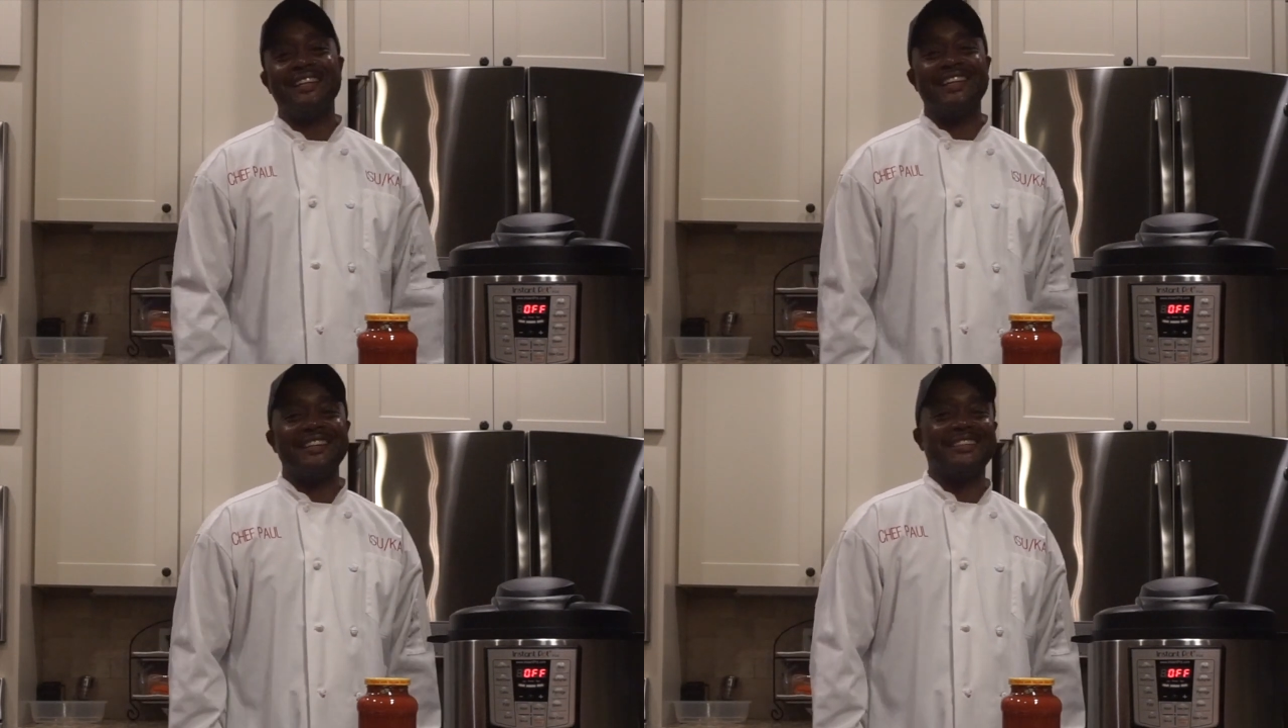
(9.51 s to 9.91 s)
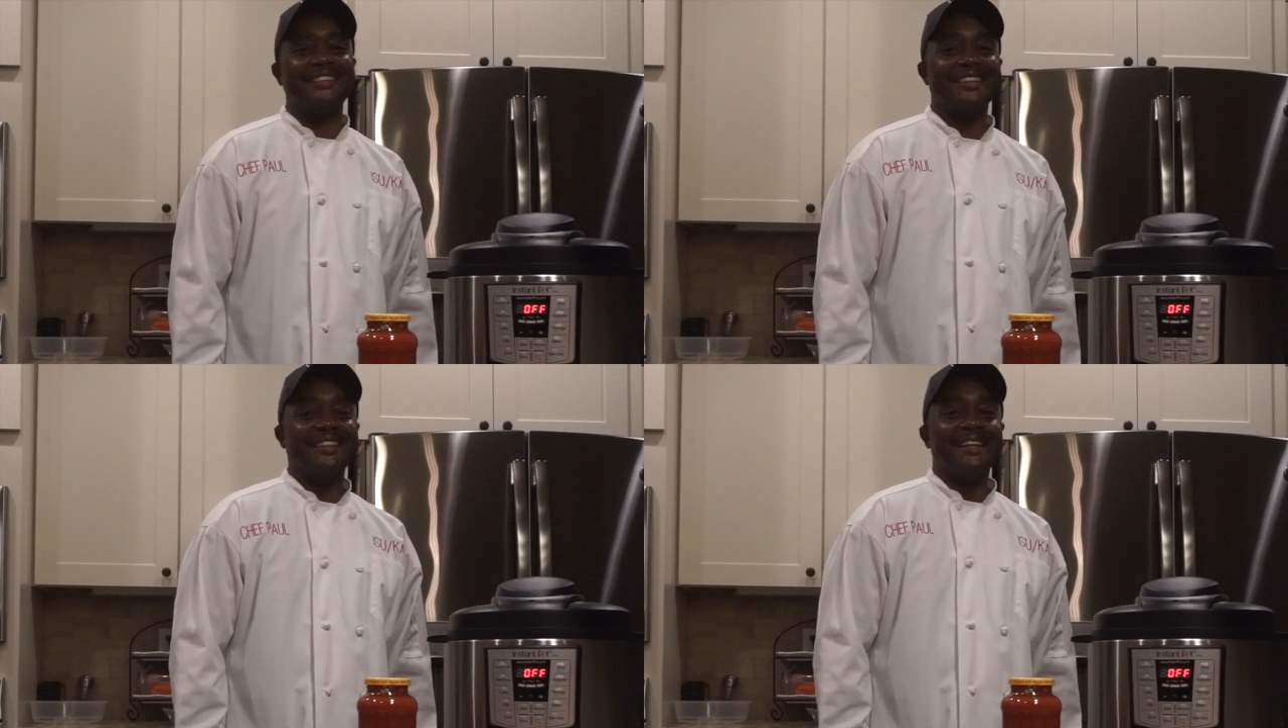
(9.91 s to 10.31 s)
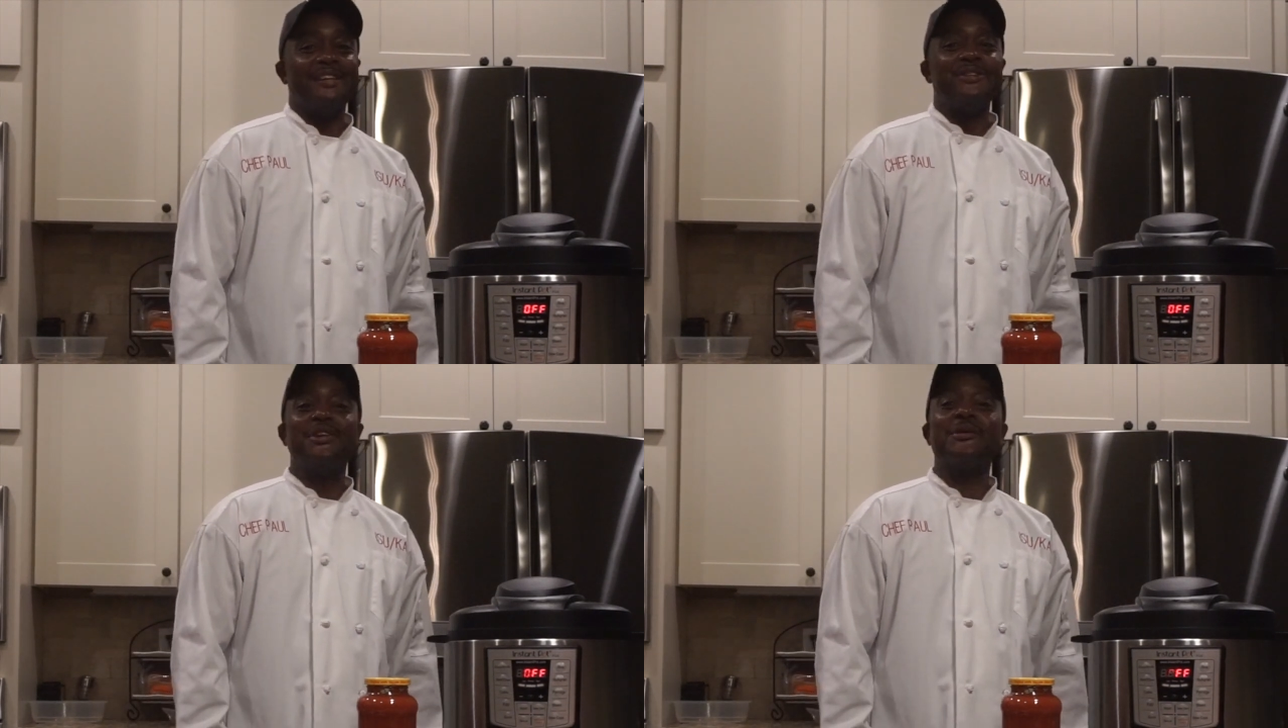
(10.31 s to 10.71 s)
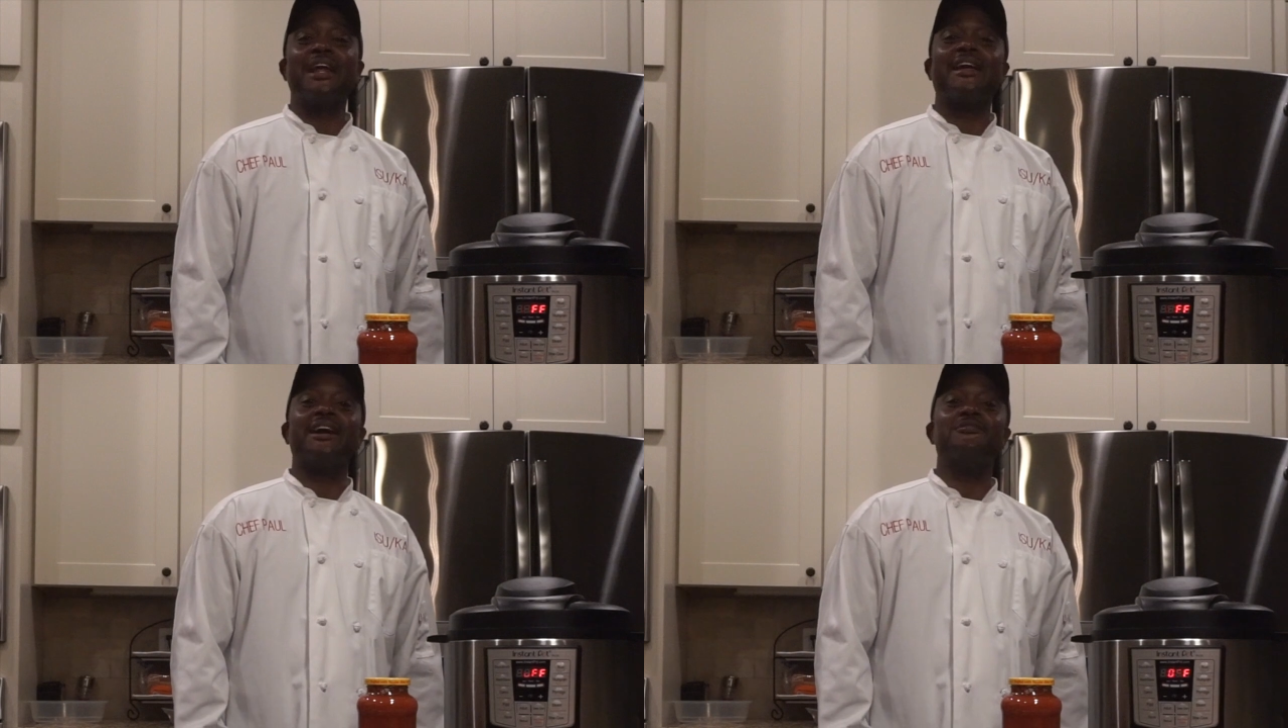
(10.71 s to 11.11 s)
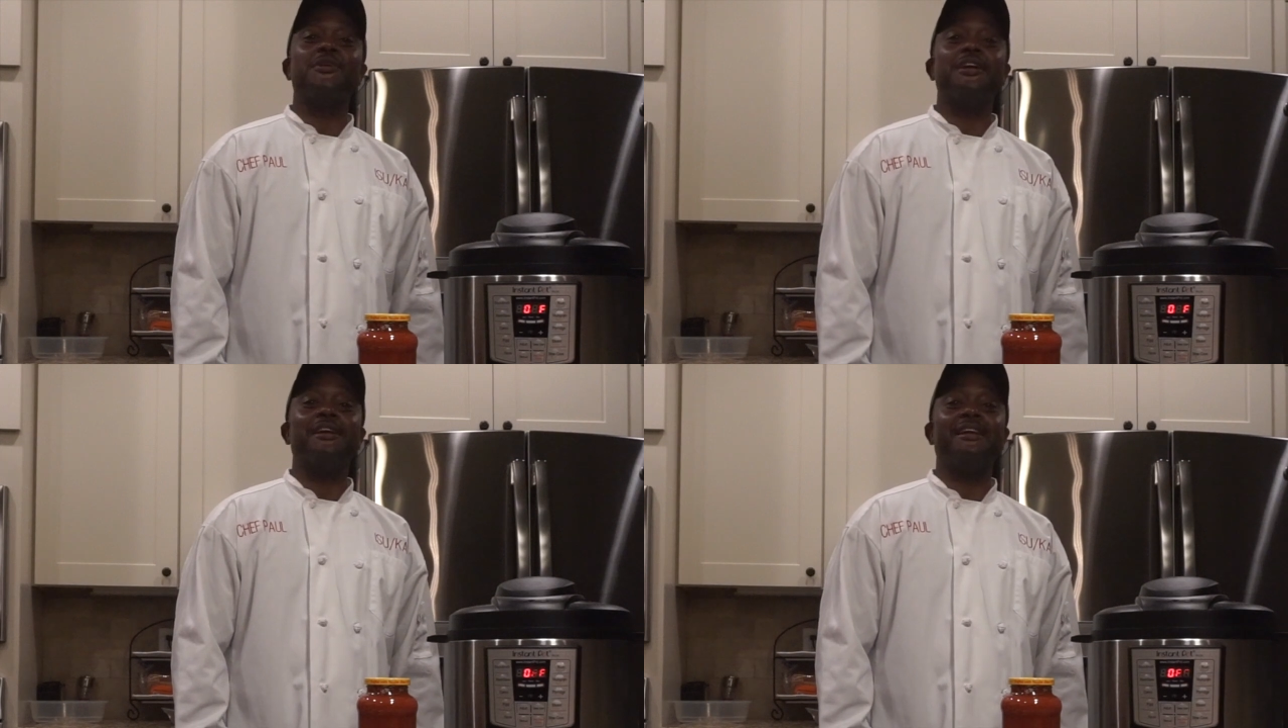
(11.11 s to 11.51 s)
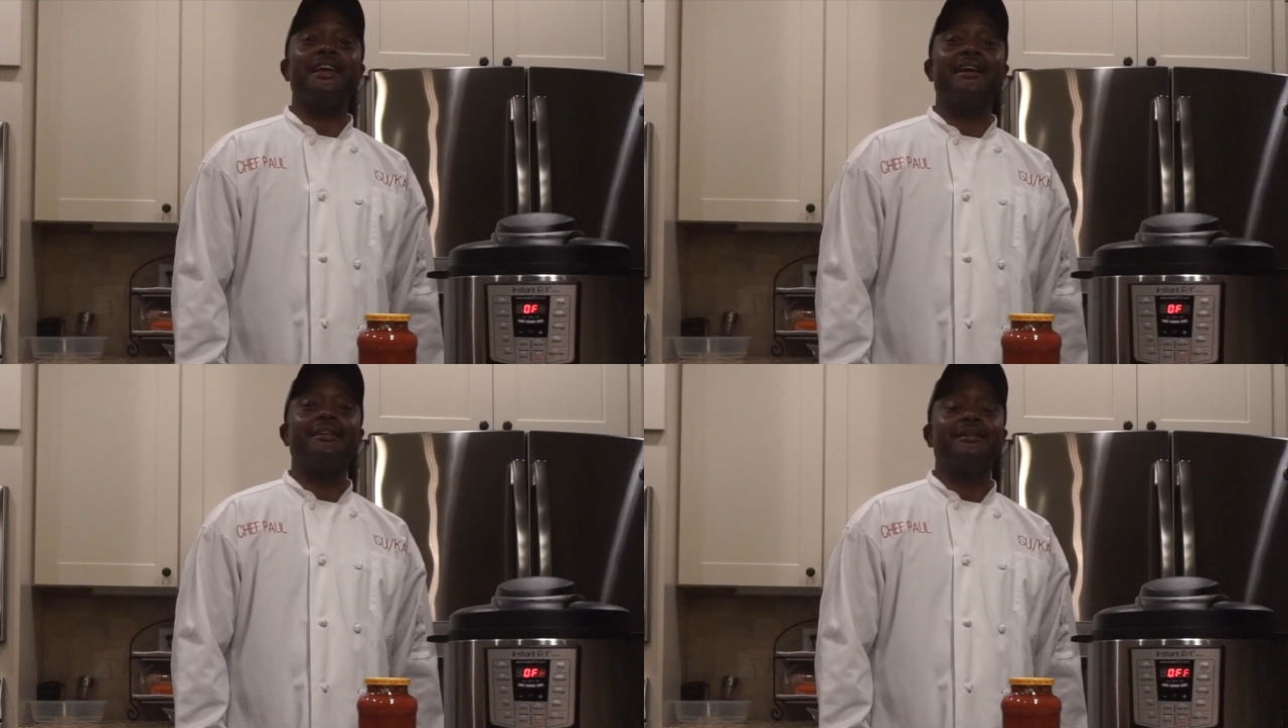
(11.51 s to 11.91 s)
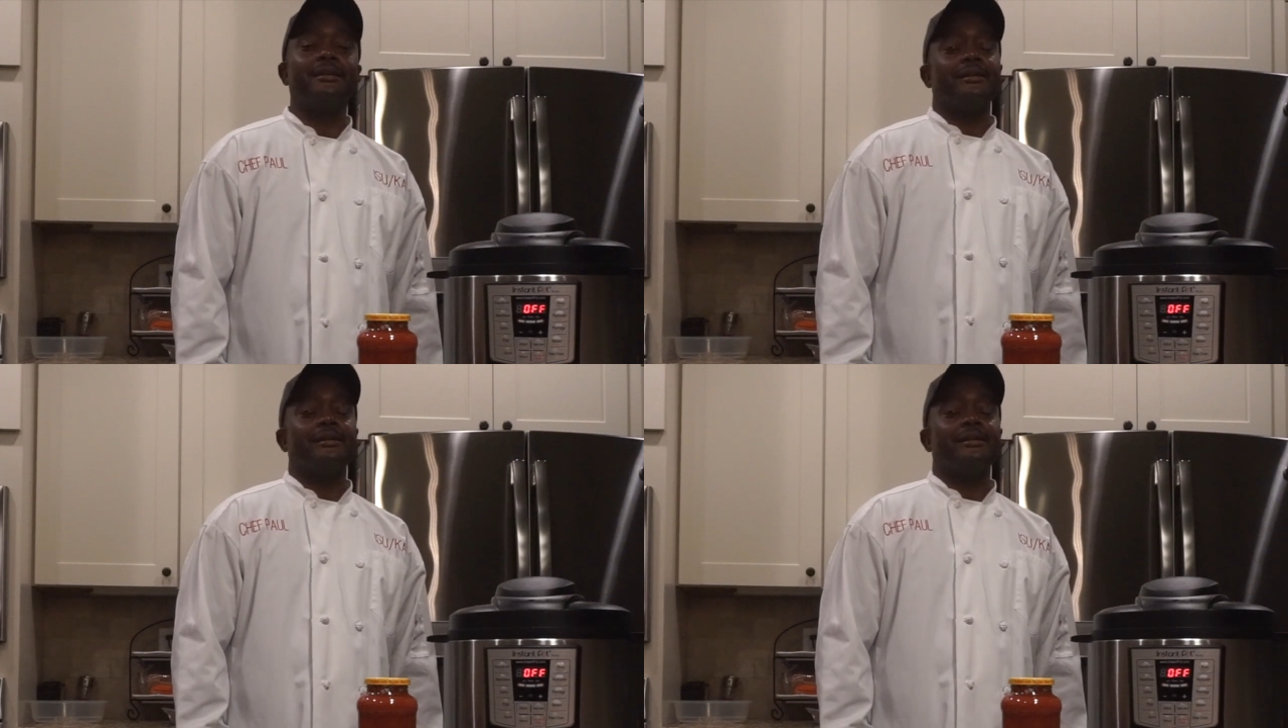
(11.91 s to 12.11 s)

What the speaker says: kitchen. You know what I got for you today?